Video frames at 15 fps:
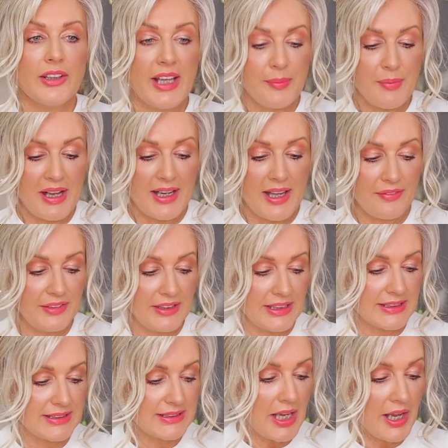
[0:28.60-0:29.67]
Okay, my
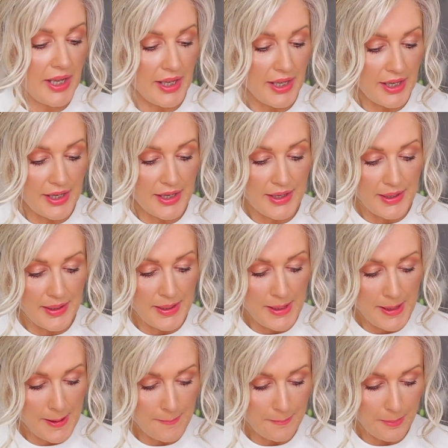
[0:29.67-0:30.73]
lovelies. Uh,
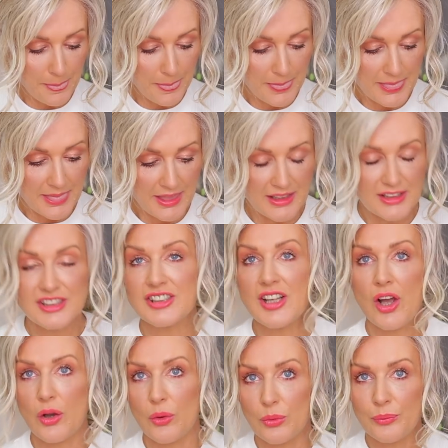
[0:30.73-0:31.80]

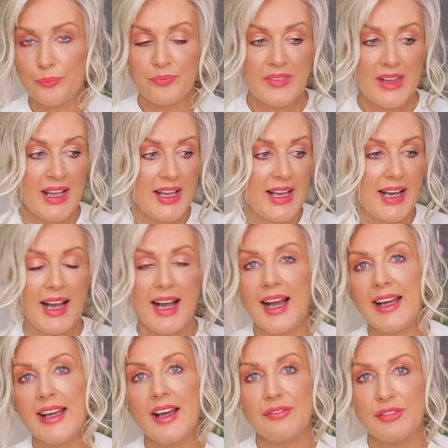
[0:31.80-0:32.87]
so,
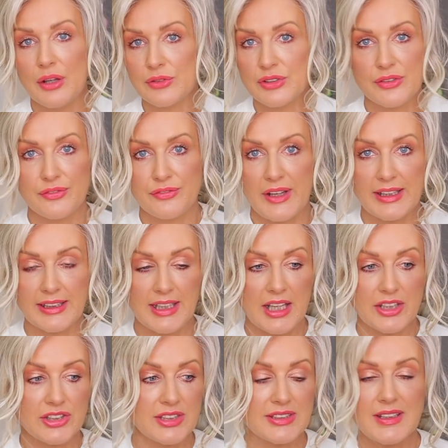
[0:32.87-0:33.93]
I have lots of fake
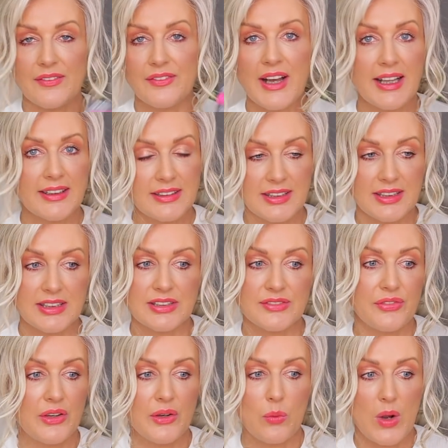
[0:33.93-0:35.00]
lashes. I've had these
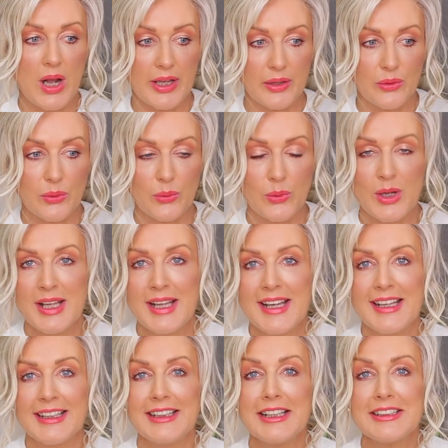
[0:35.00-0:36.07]
for a while.
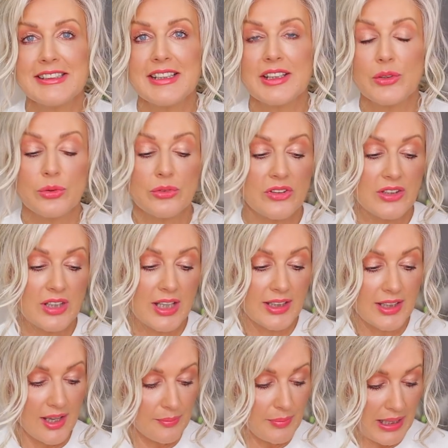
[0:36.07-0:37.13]
That's the good
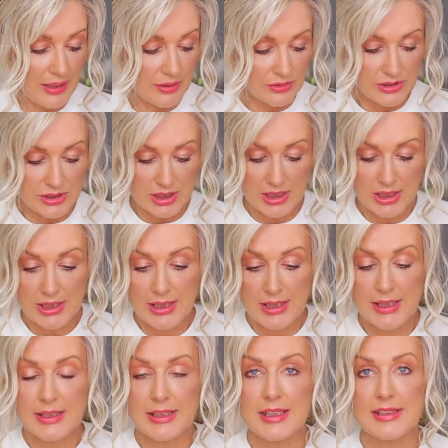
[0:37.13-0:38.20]
thing about
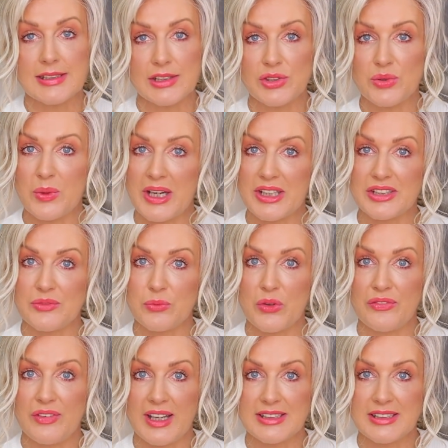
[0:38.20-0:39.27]
the situation we
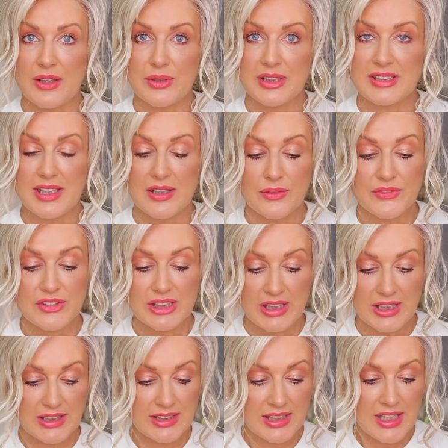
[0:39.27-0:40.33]
find ourselves
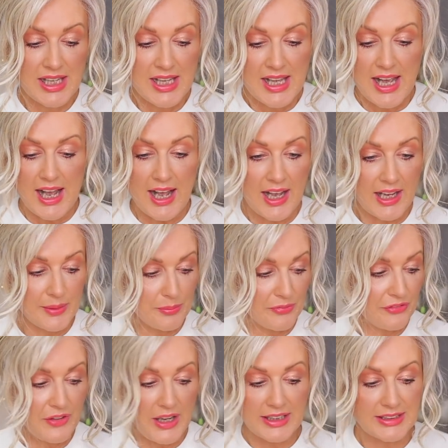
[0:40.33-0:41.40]
in. I'm
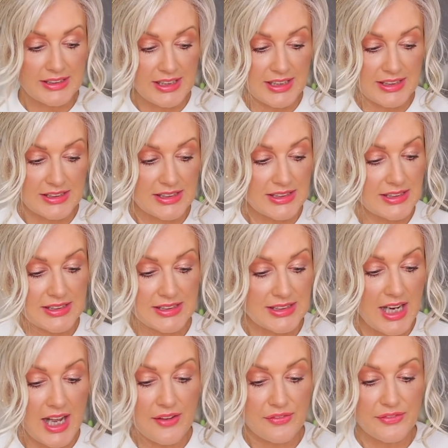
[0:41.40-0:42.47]
finding
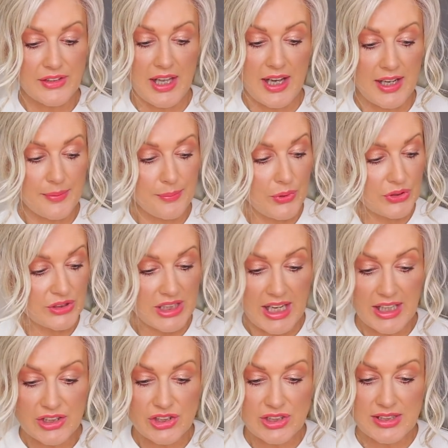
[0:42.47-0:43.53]
stuff that I bought
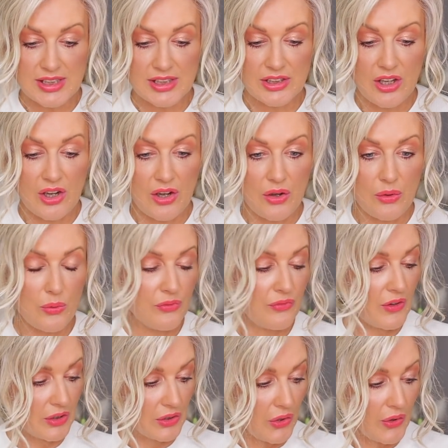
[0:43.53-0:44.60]
ages ago,
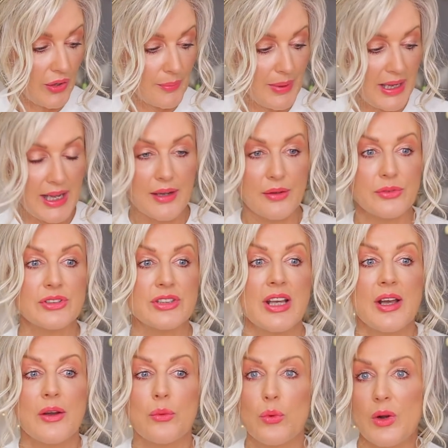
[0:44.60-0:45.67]
forgot about.
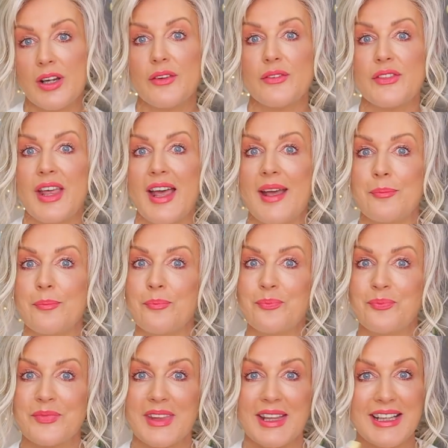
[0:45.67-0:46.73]
One of them
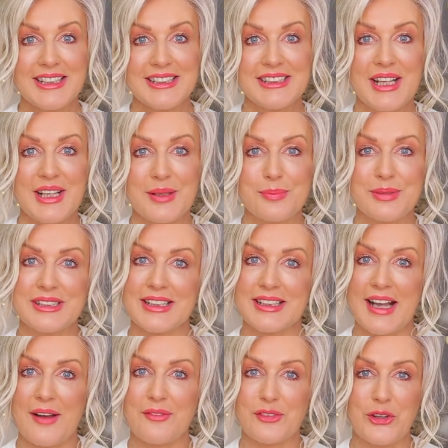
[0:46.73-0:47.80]
is the
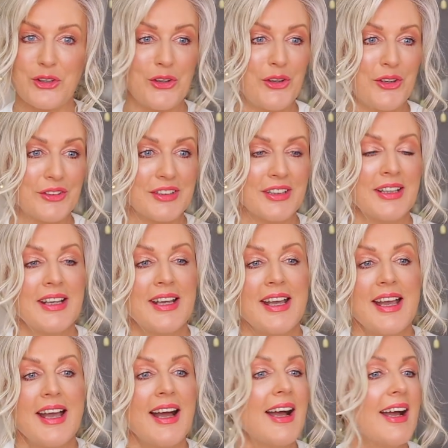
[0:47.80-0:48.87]
lipstick I've got on
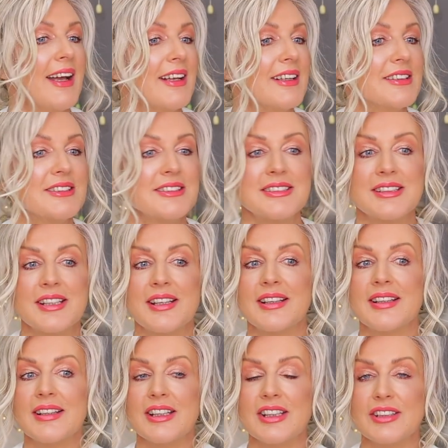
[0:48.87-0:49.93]
and
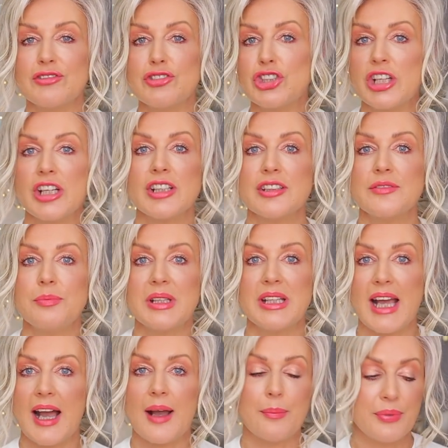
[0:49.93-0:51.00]
it cheered
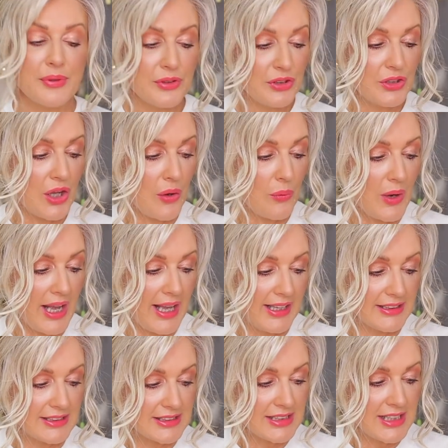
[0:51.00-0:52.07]
me up no
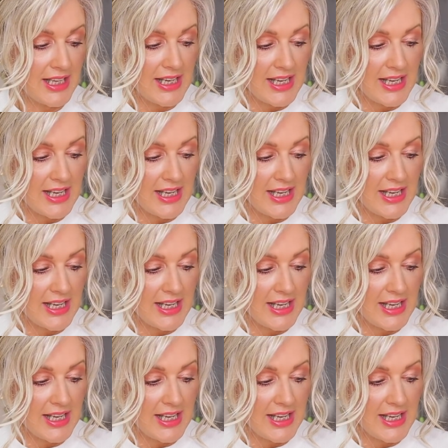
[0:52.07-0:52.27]
end.